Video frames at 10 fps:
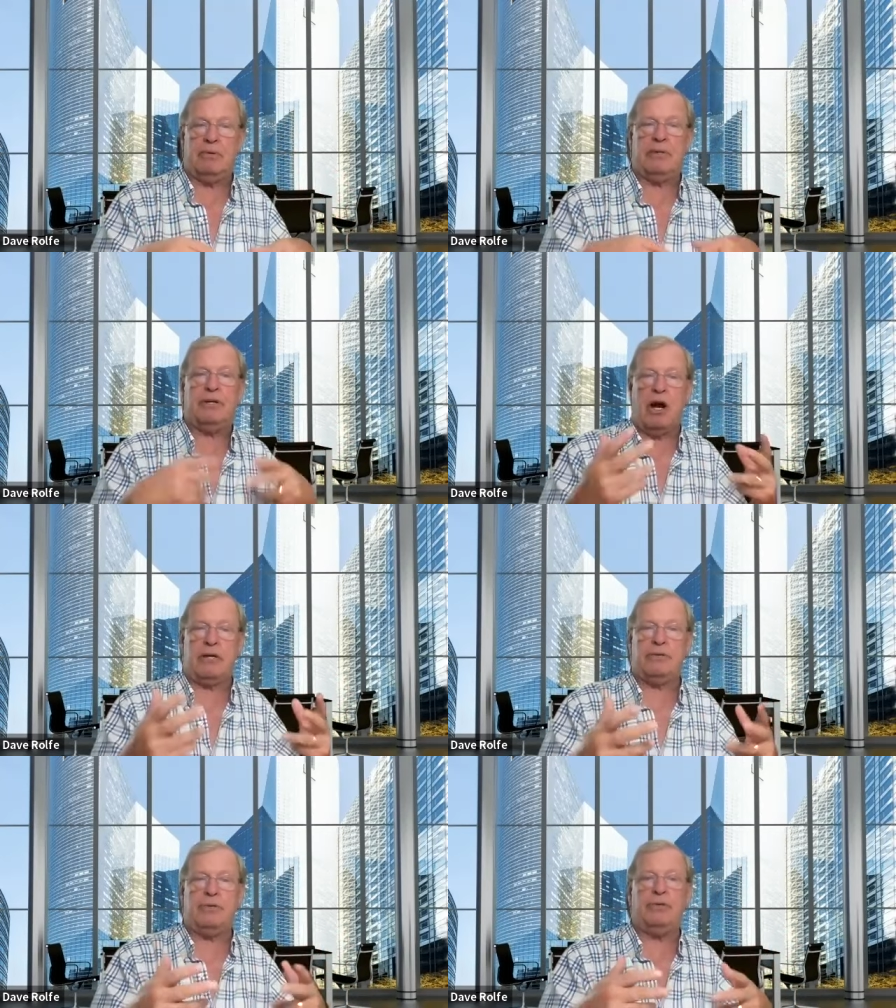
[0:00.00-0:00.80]
the
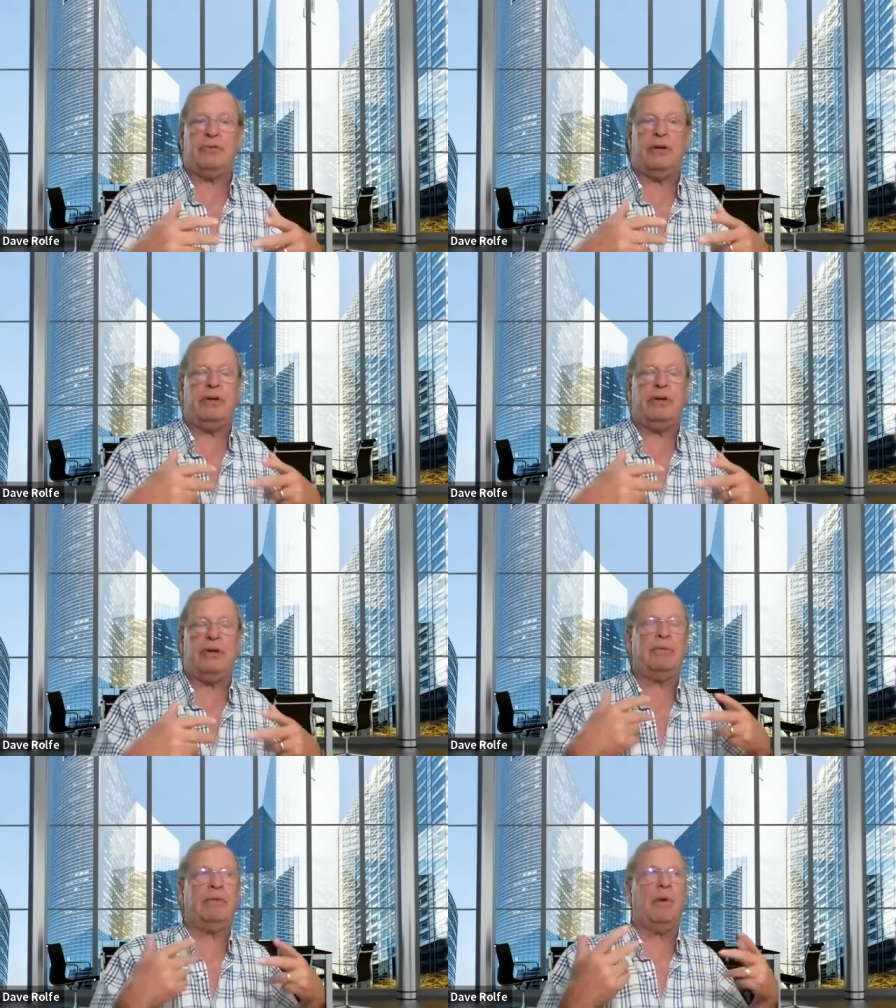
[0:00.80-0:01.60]
doctors and the,
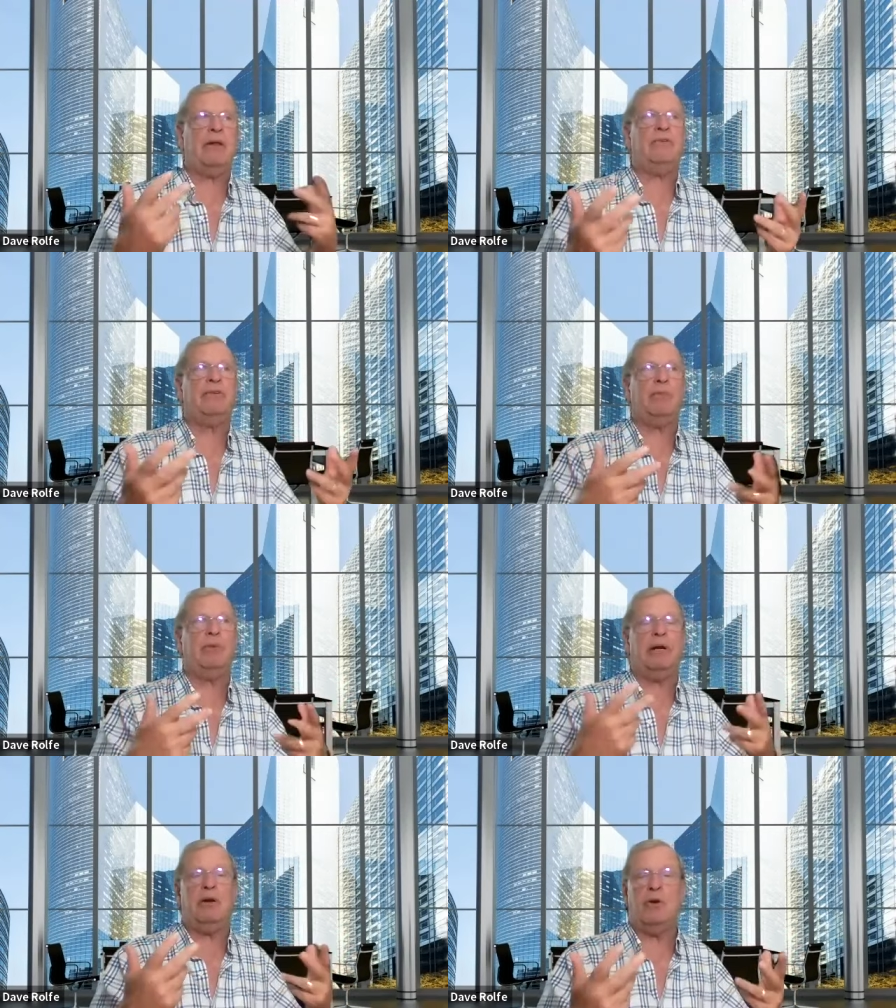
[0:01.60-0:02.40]
the ones that
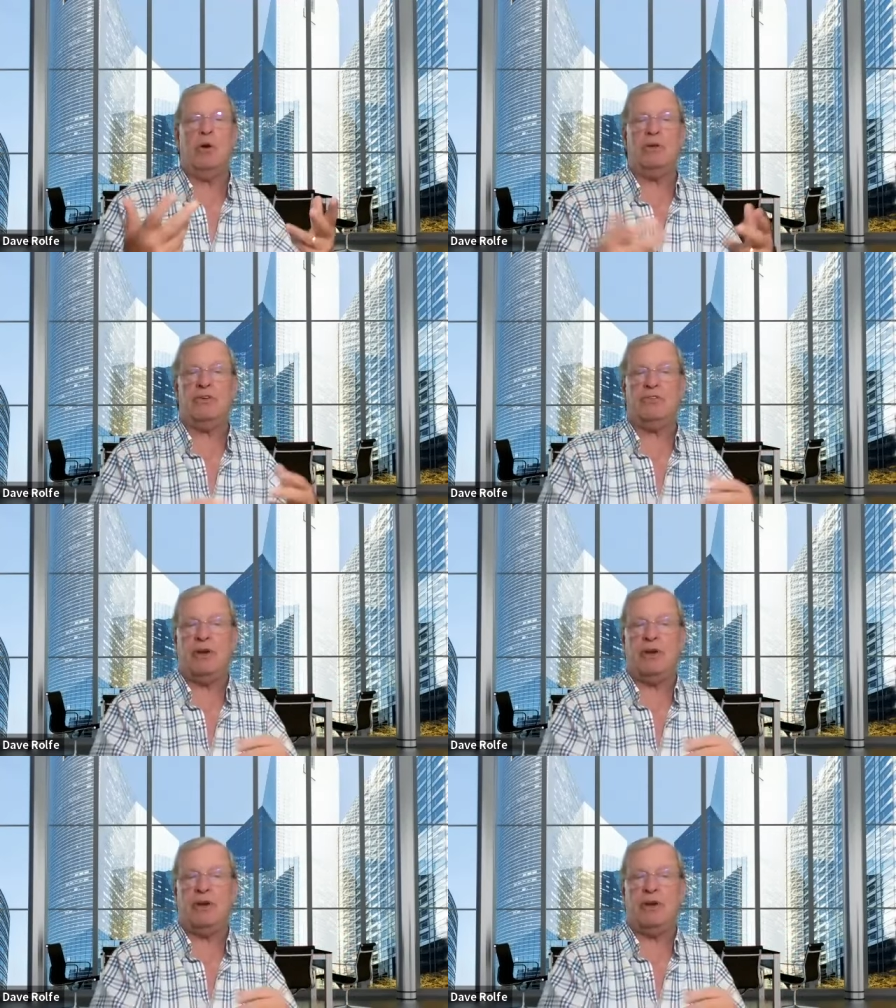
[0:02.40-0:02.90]
really know this